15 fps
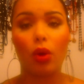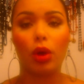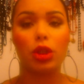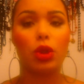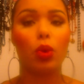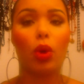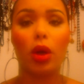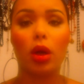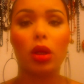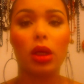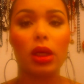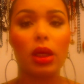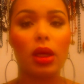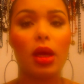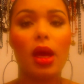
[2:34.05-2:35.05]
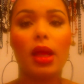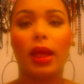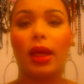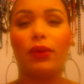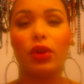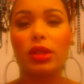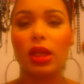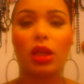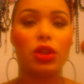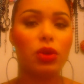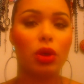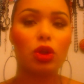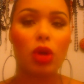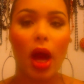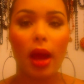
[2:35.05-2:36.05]
or too oily, like if your skin's
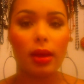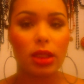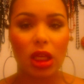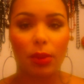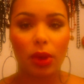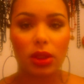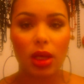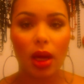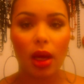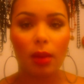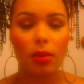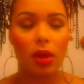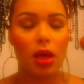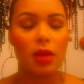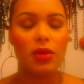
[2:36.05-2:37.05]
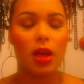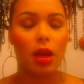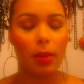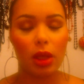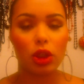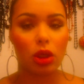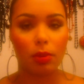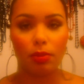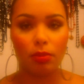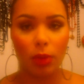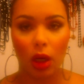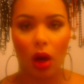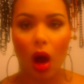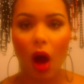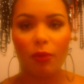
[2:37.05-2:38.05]
too dry in summertime, then it means
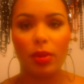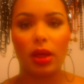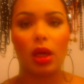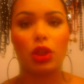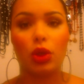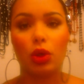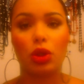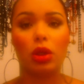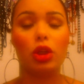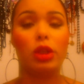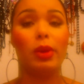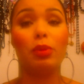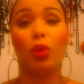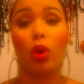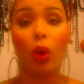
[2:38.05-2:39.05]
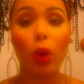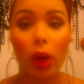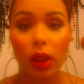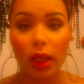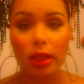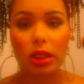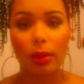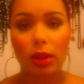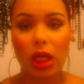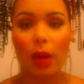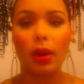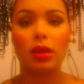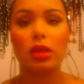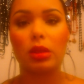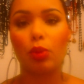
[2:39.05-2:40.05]
you're off, because usually it should be more oily in
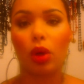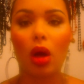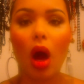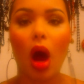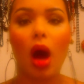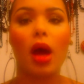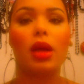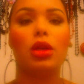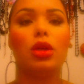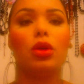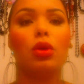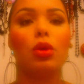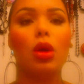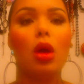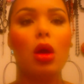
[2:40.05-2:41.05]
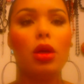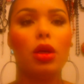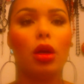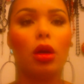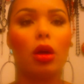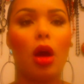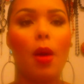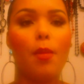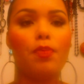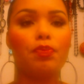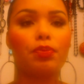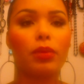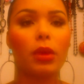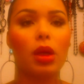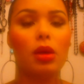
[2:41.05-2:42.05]
summertime because it's more hot and
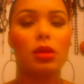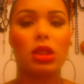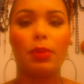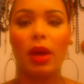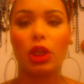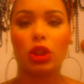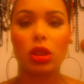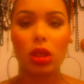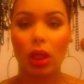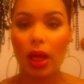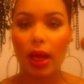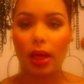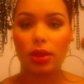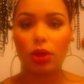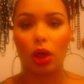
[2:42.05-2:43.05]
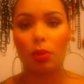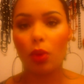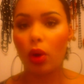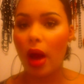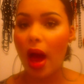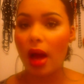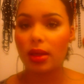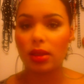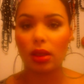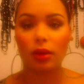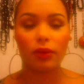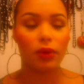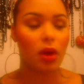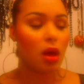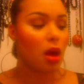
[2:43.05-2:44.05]
your sebaceous glands are more
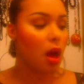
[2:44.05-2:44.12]
active.